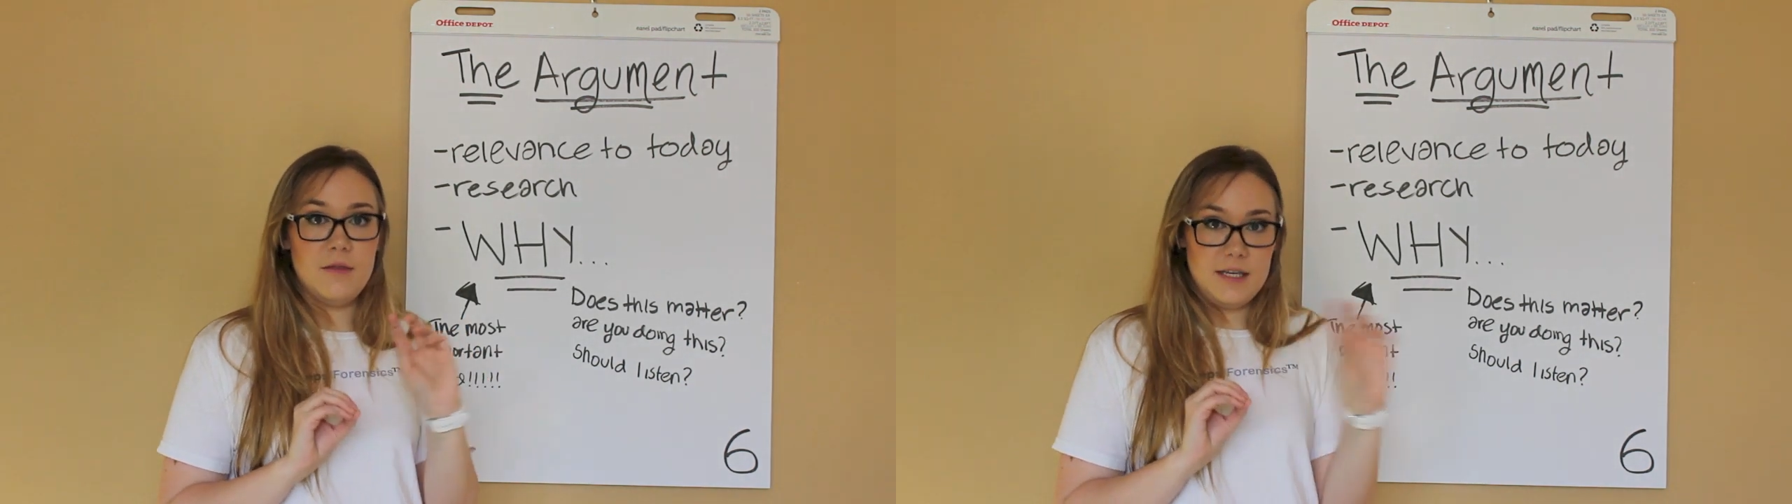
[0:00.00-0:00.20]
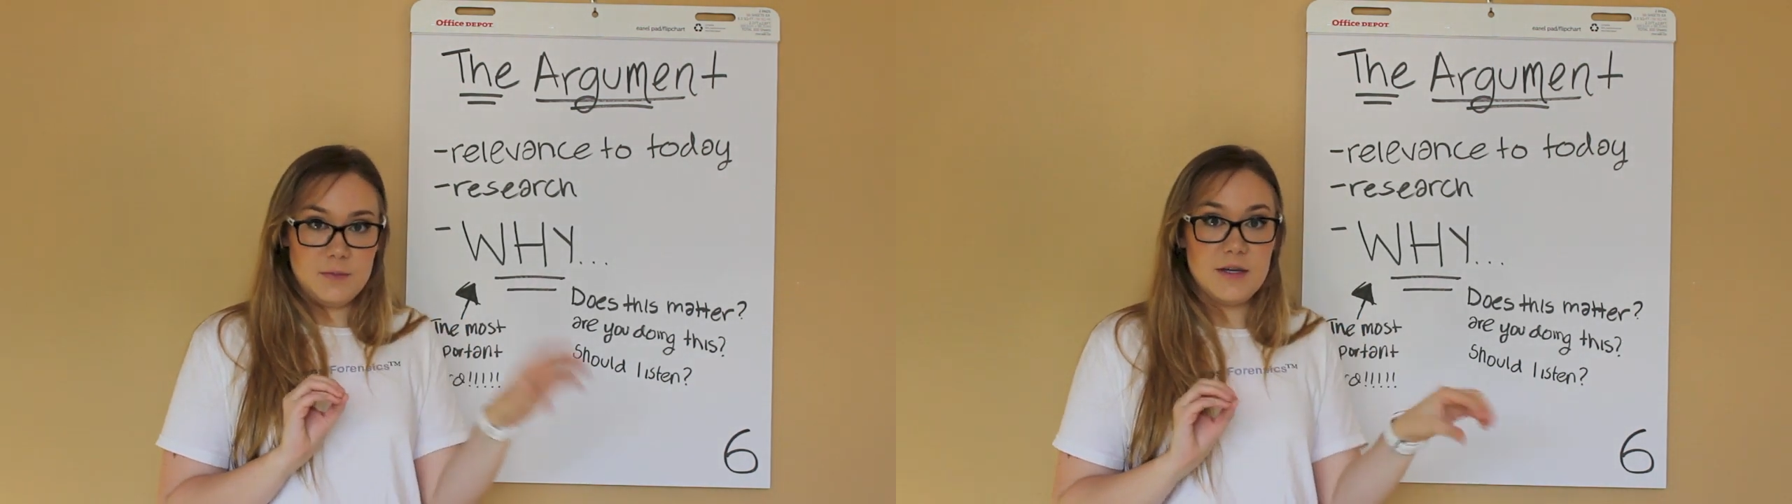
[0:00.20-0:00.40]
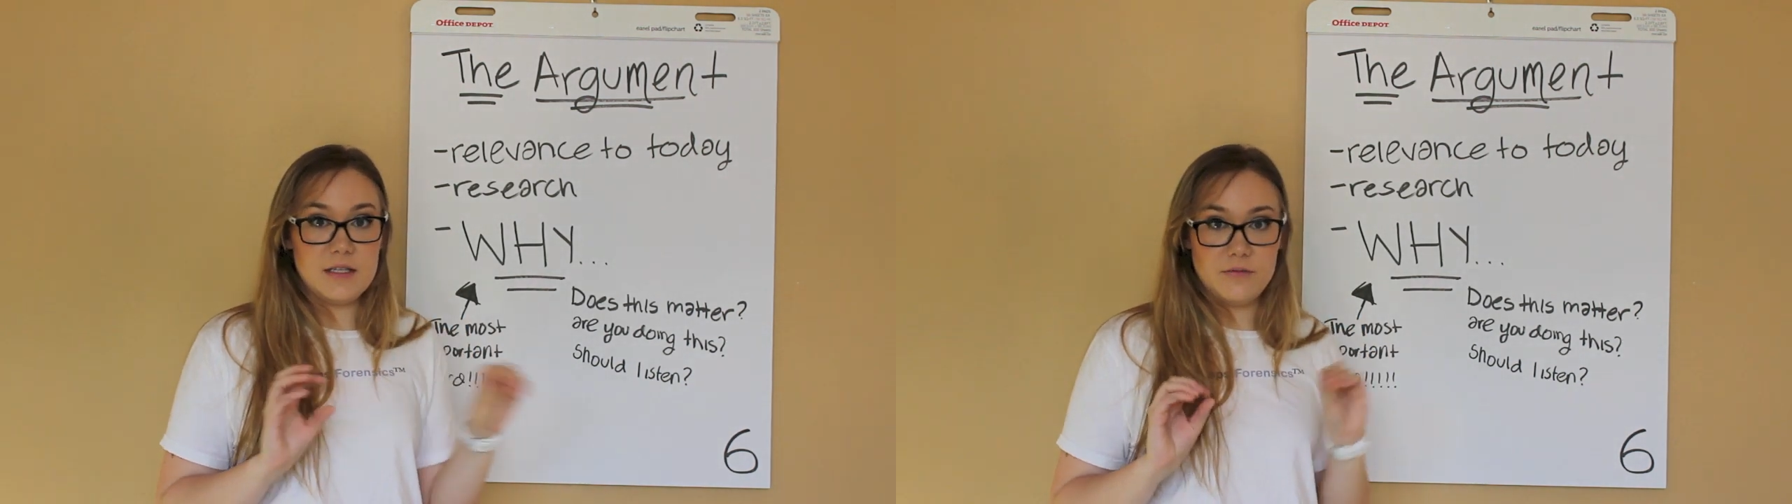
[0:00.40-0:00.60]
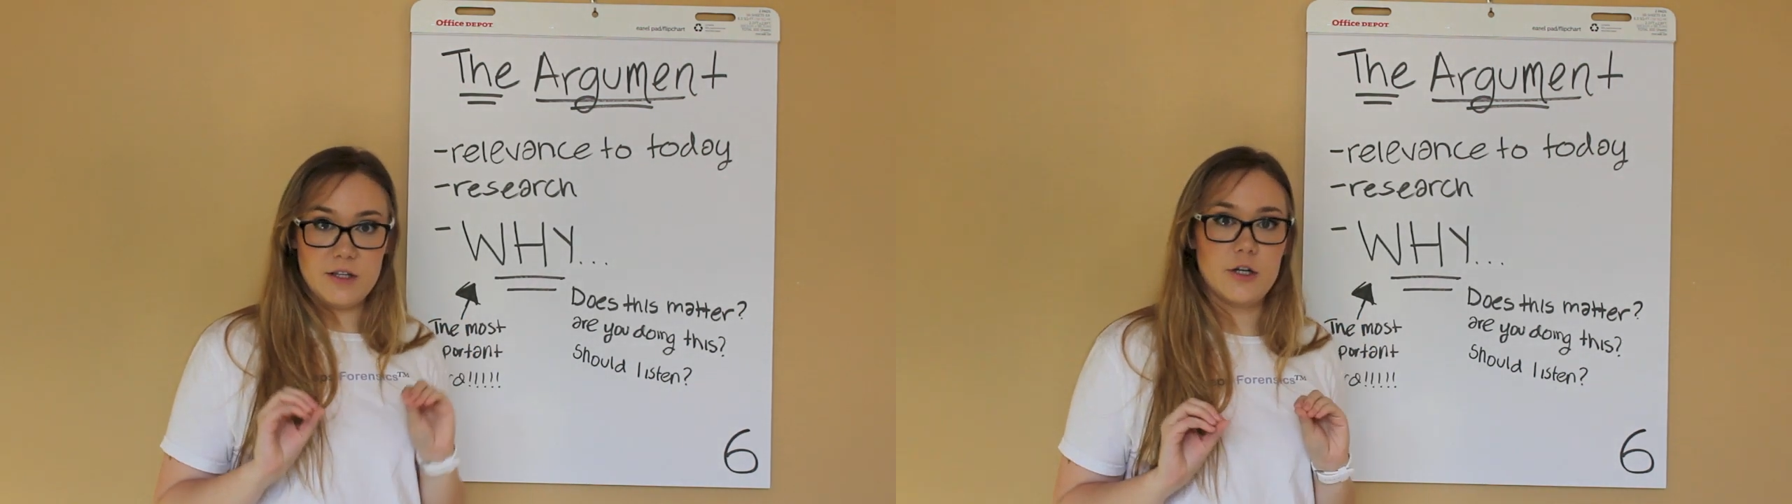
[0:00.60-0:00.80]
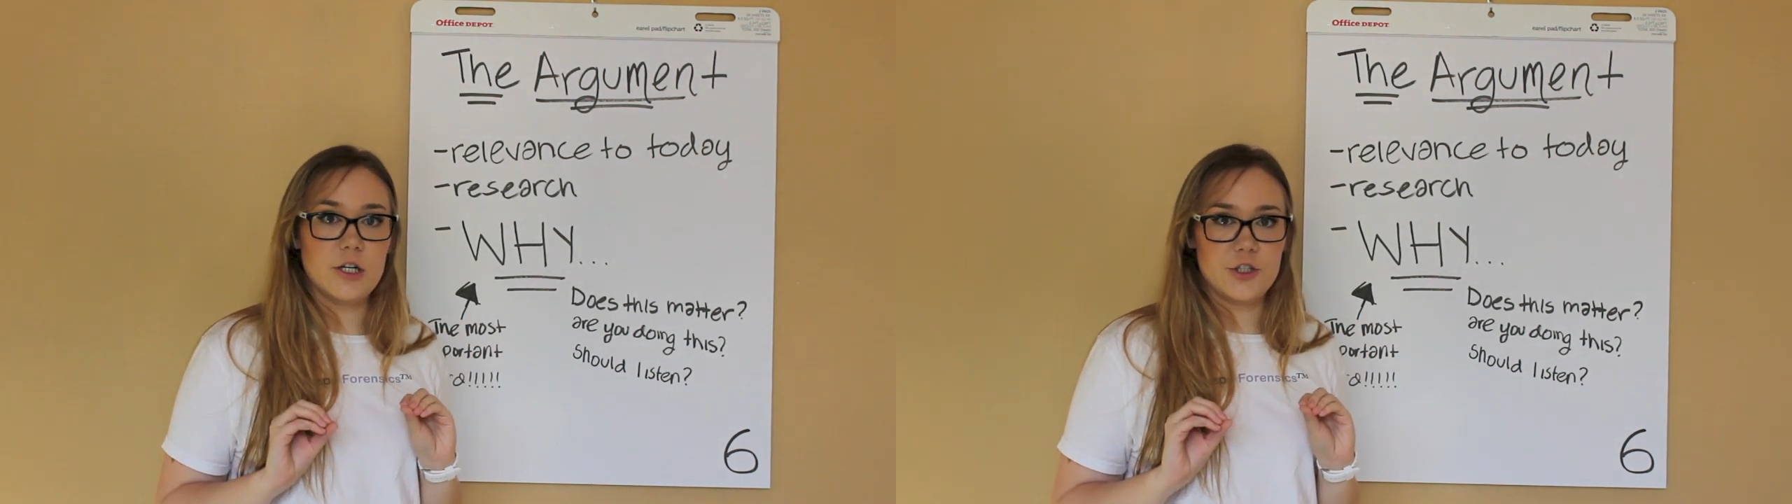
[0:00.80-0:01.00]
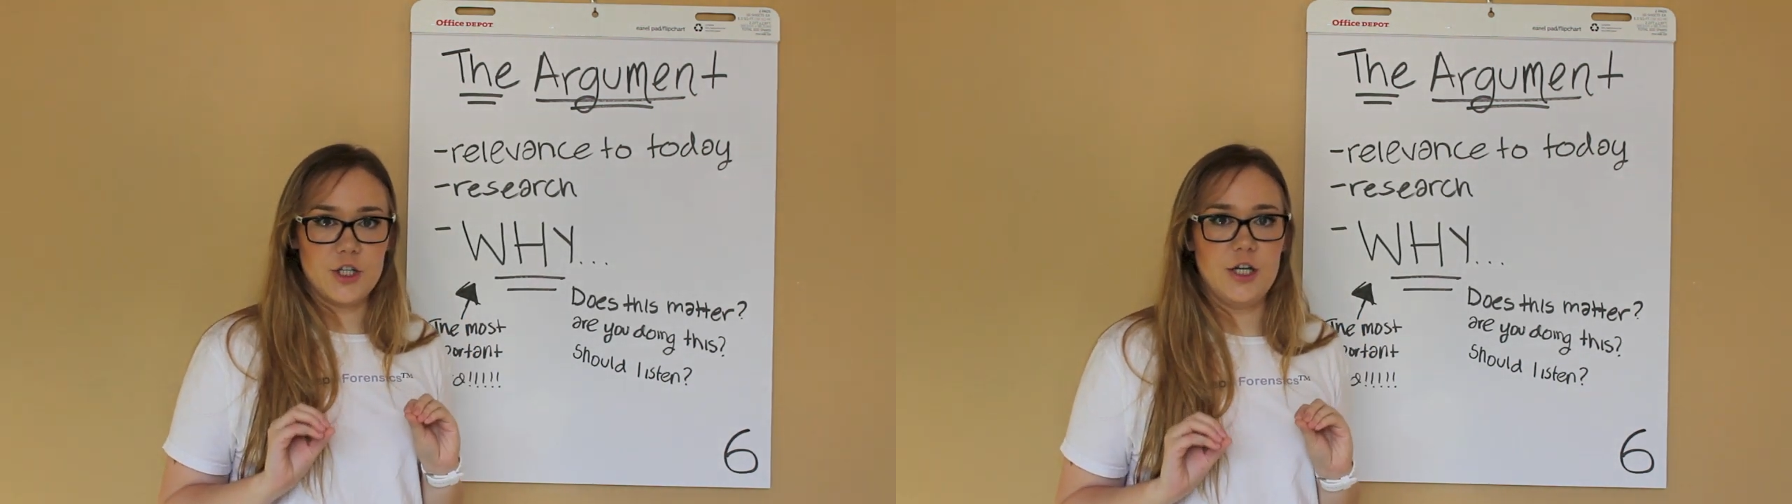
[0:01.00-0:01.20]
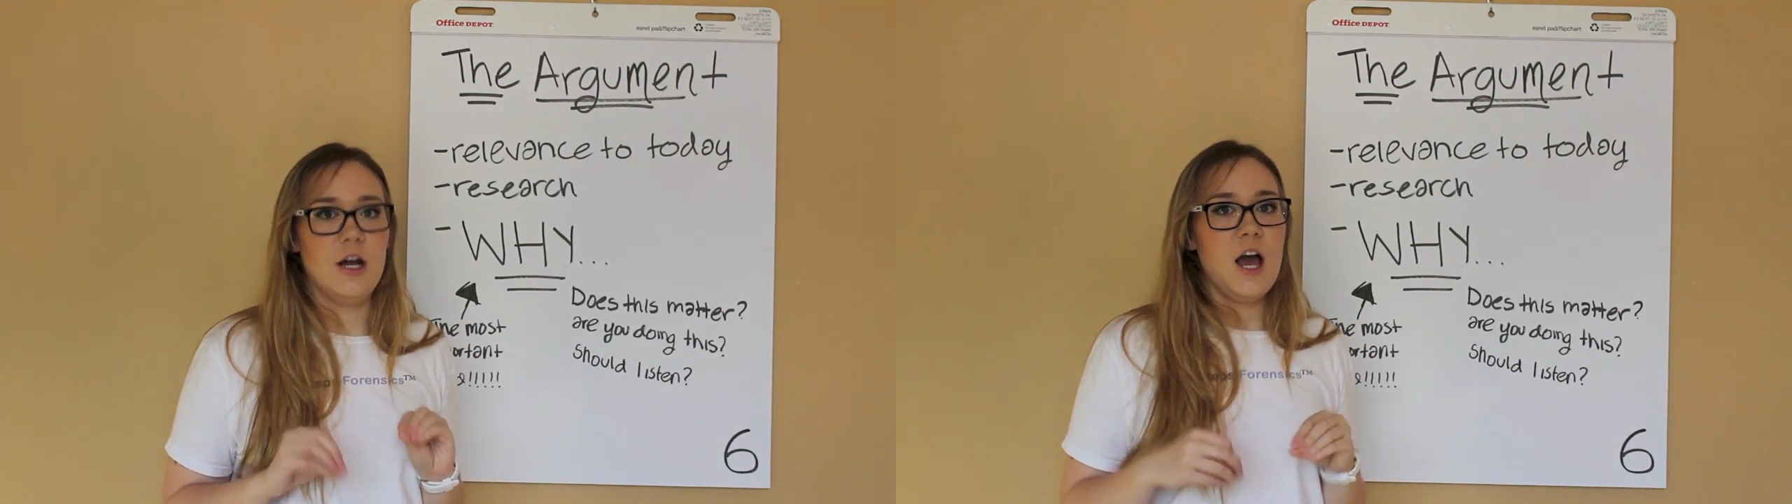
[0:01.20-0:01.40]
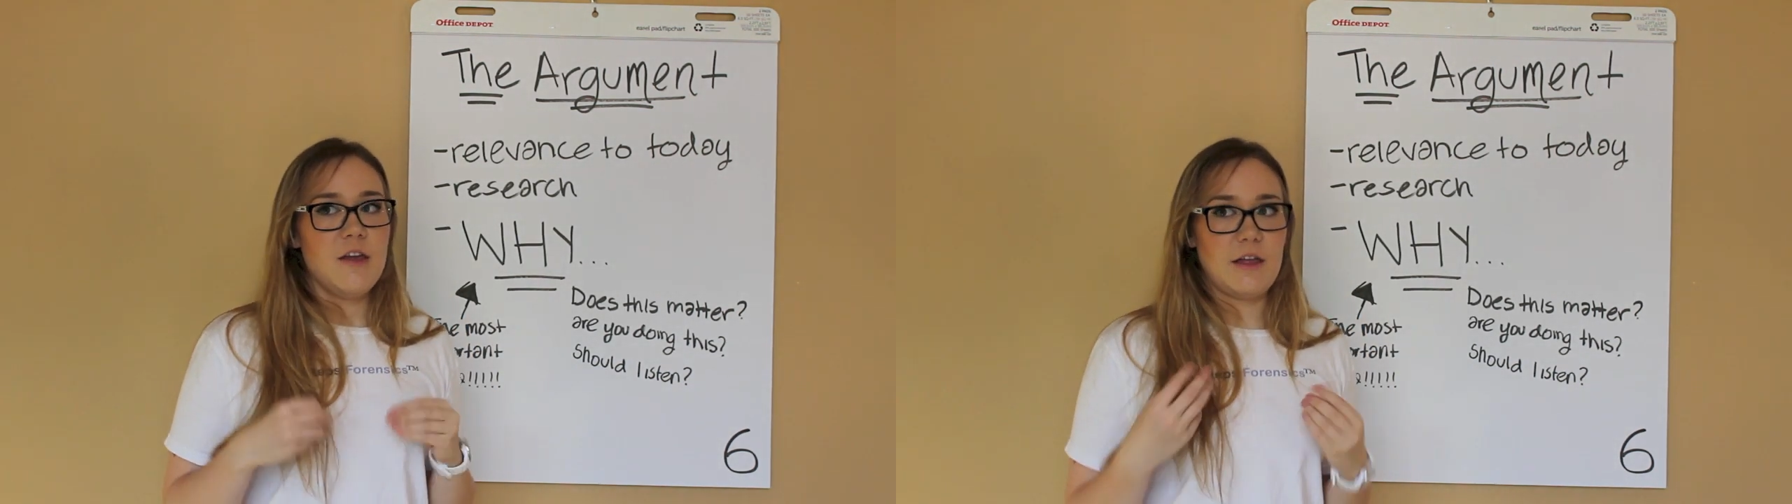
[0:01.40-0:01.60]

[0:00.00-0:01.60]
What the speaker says: this piece of literature